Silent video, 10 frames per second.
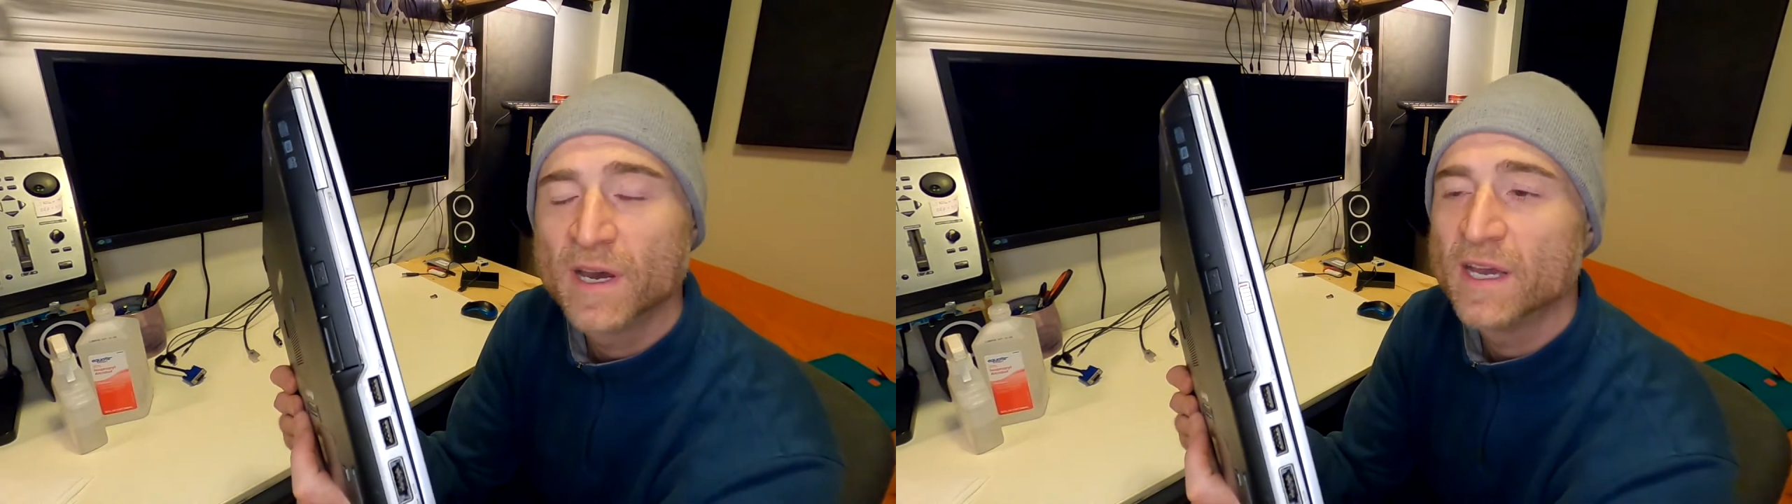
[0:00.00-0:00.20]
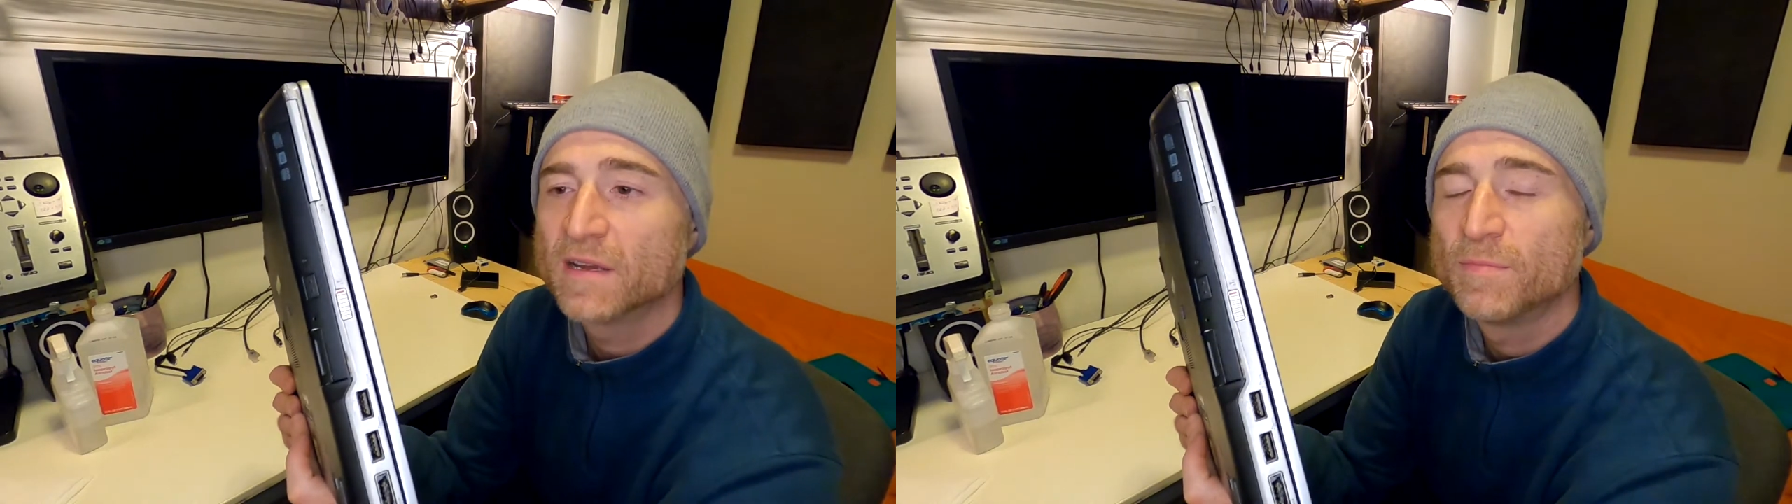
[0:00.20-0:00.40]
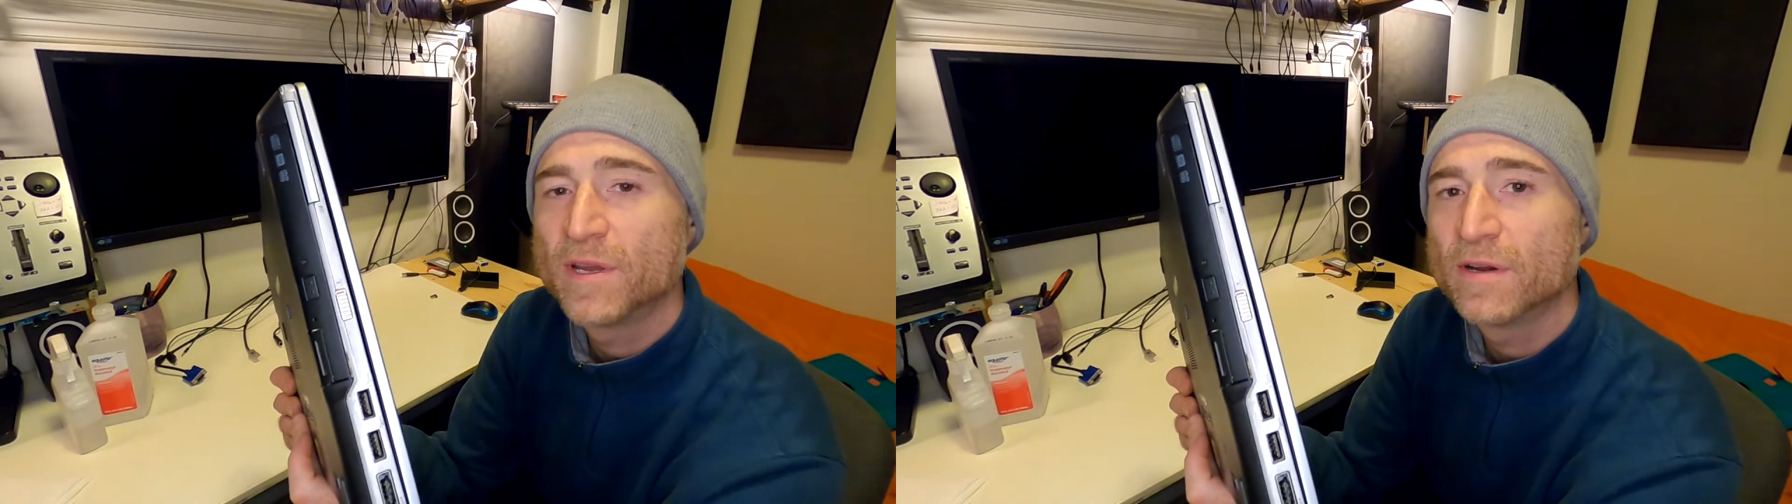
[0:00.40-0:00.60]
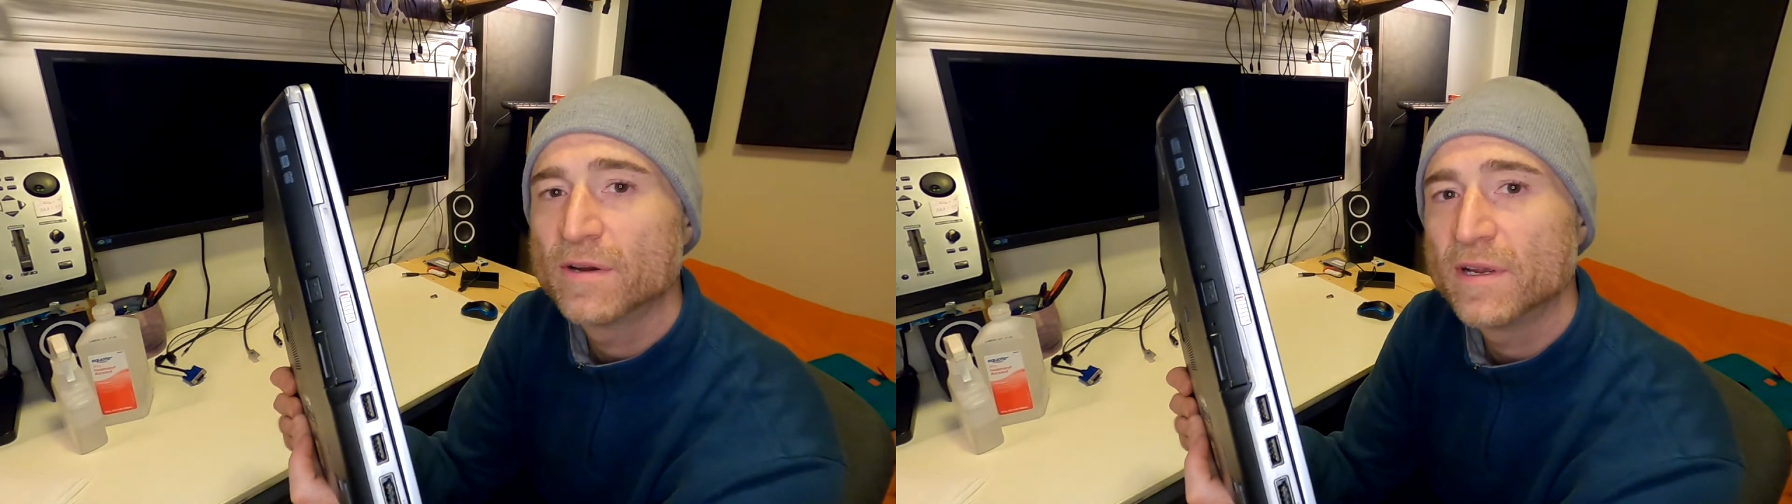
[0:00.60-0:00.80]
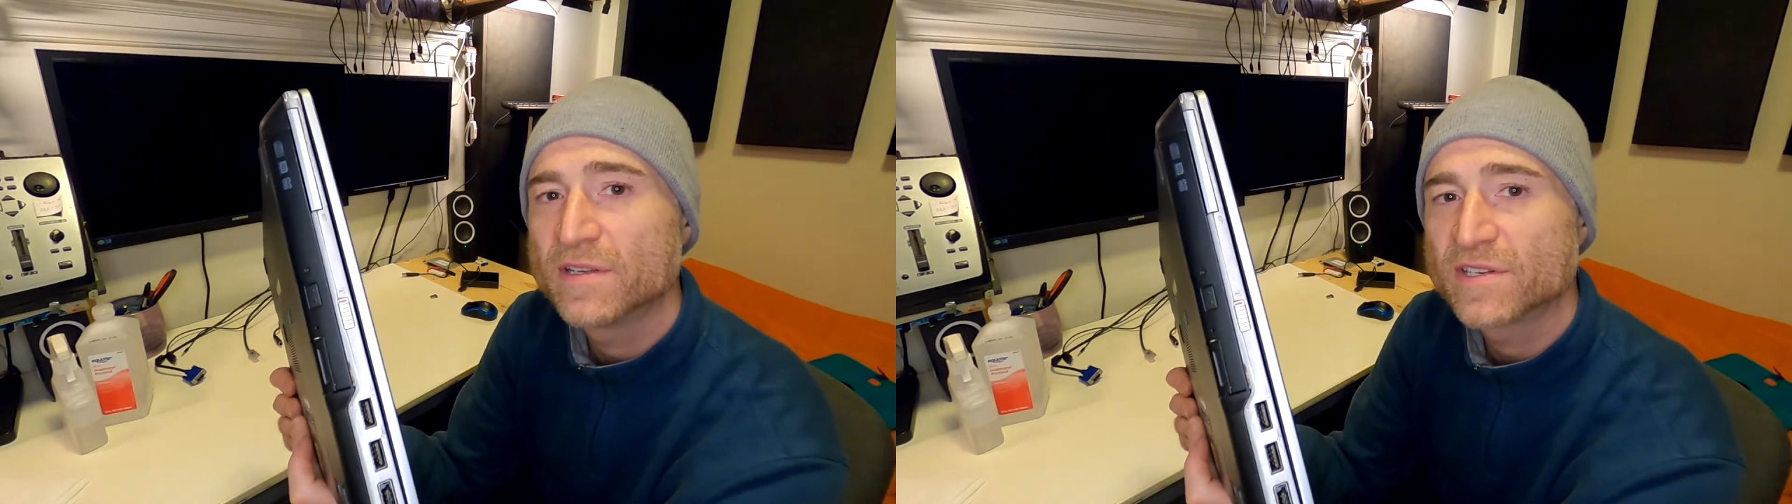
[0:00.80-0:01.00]
my
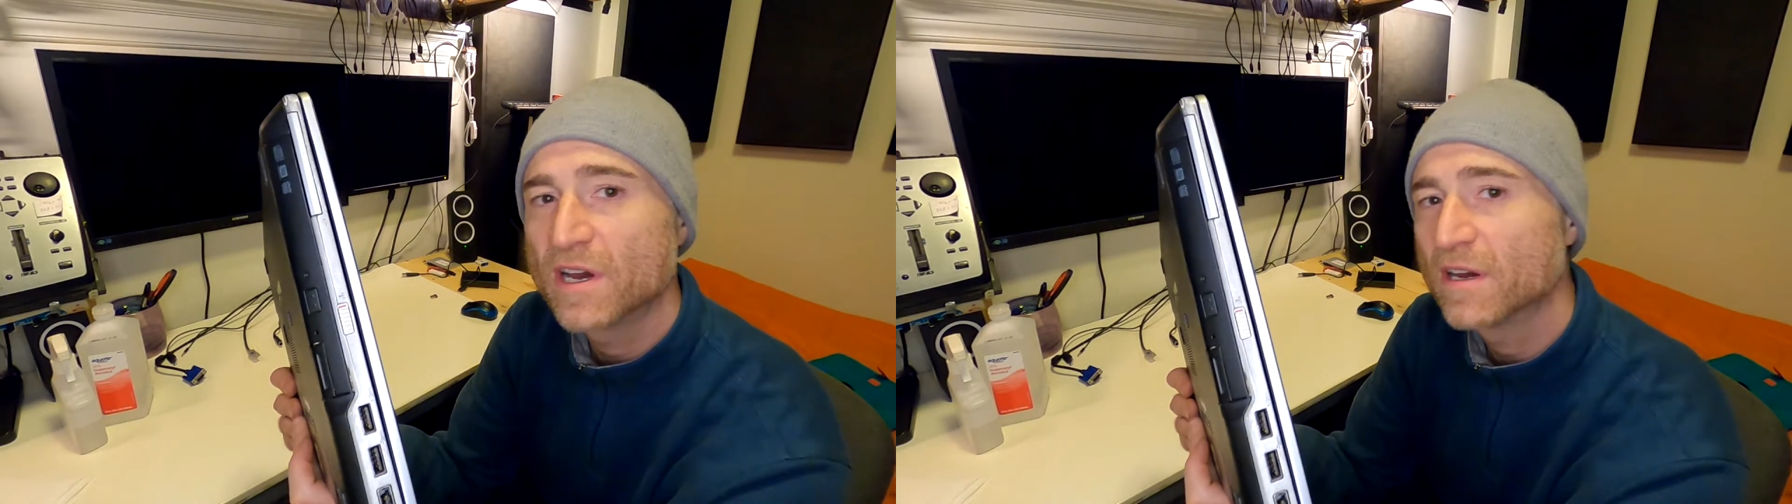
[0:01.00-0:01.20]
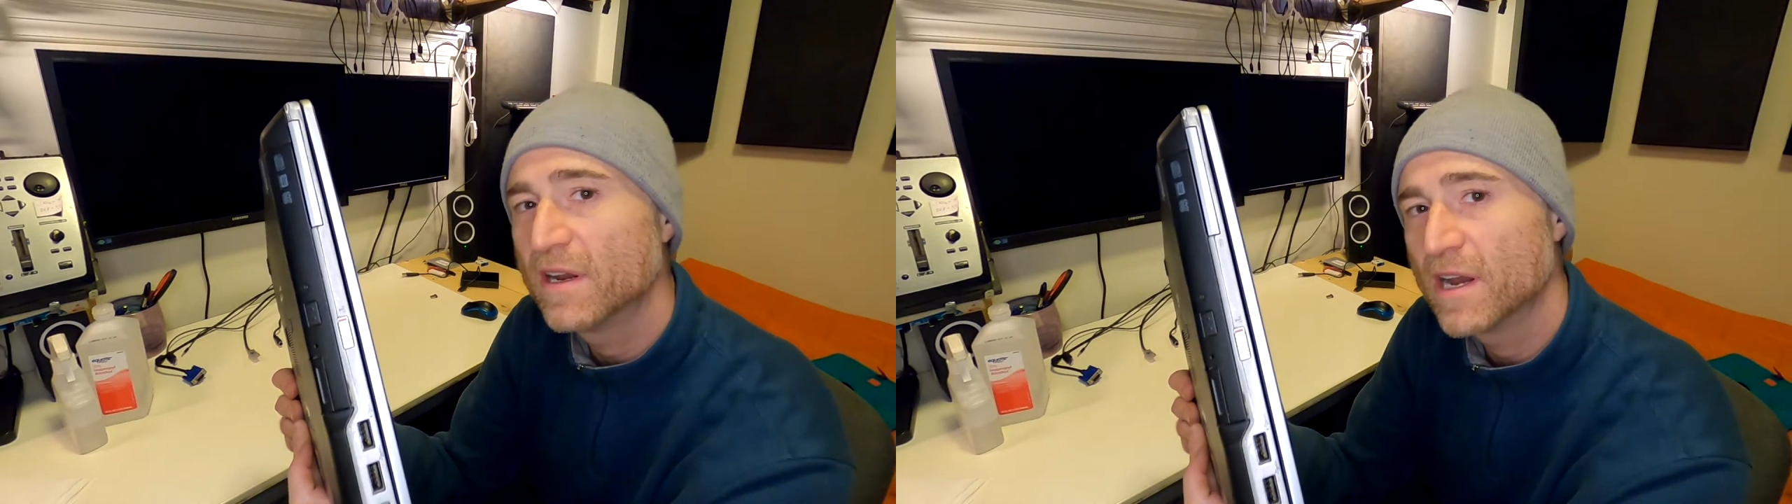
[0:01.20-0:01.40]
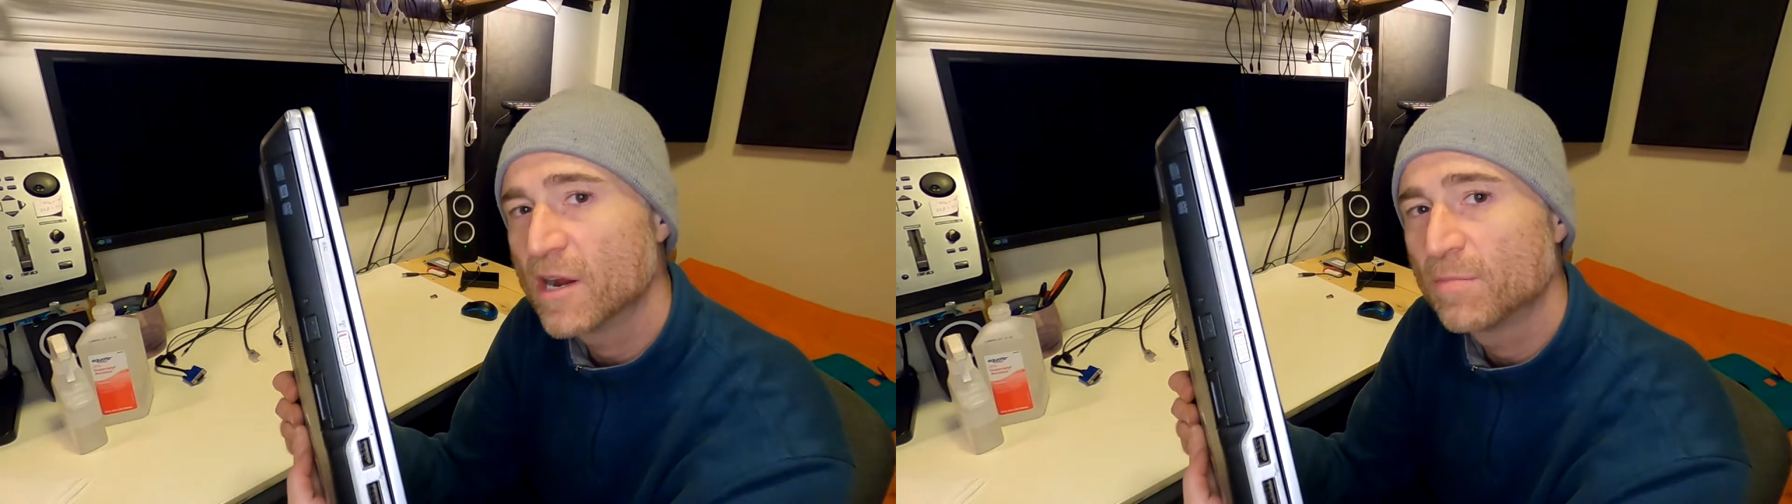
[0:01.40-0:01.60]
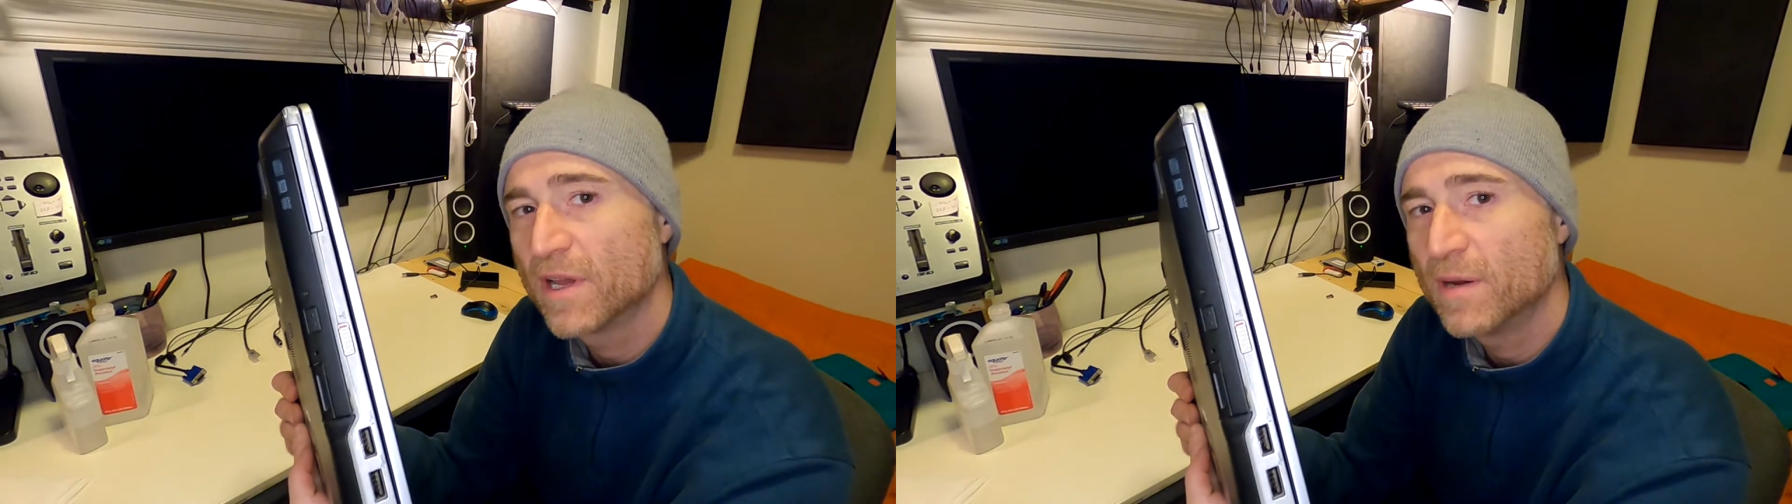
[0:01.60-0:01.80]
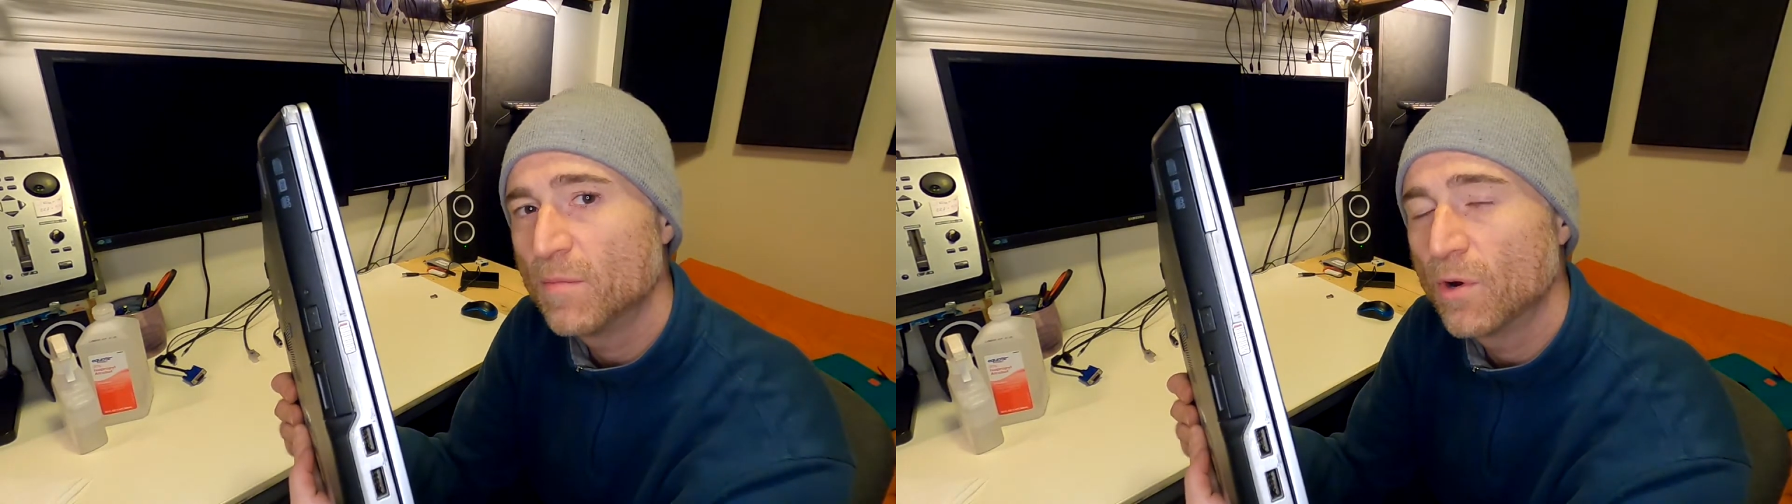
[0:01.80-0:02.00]
computer is stuck in
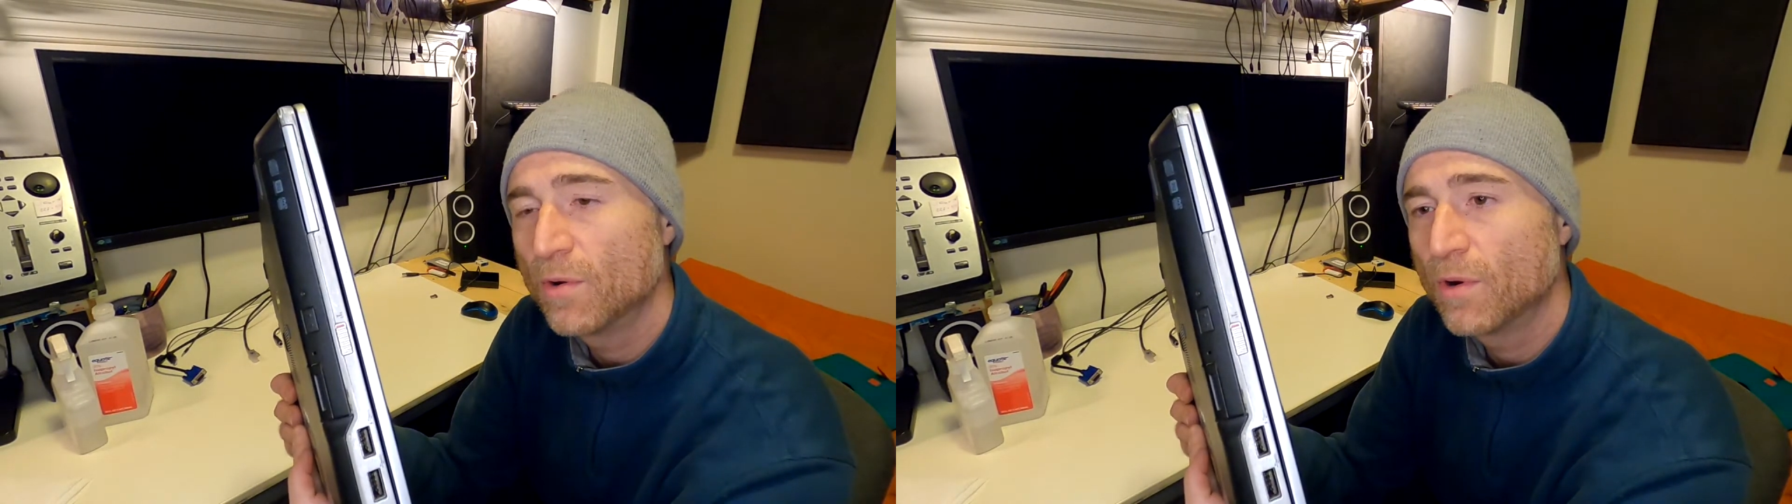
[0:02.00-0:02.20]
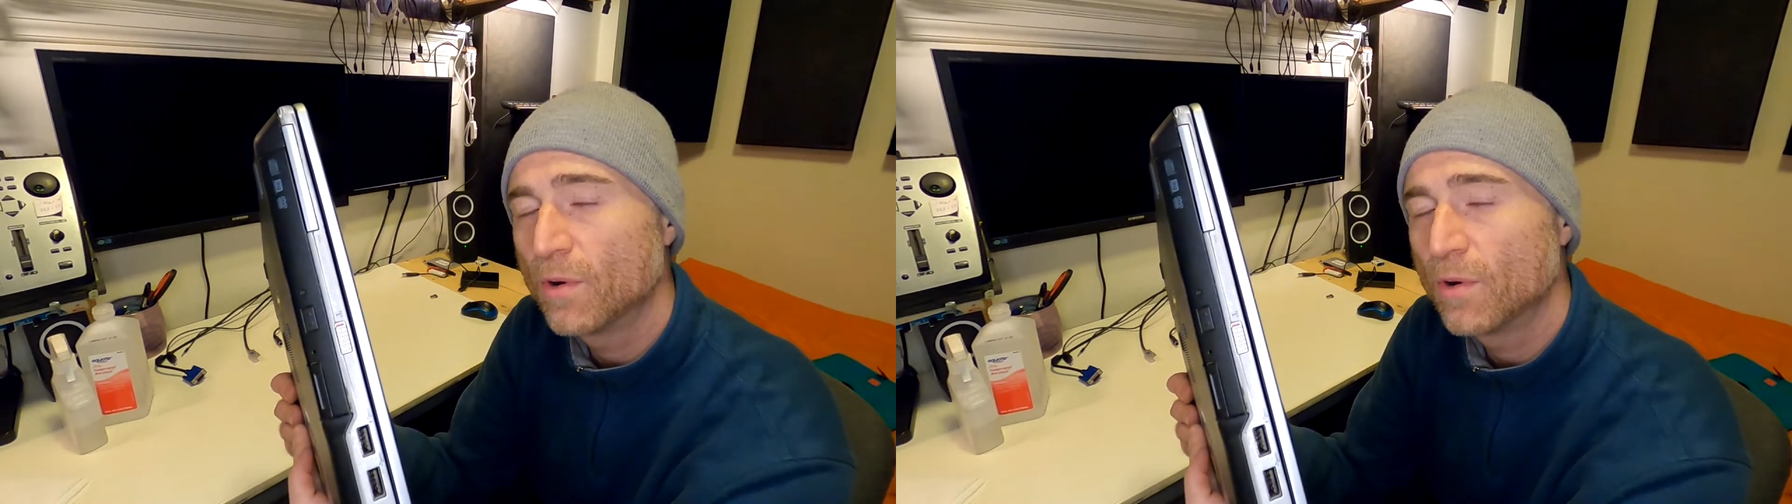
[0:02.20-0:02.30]
airplane mode,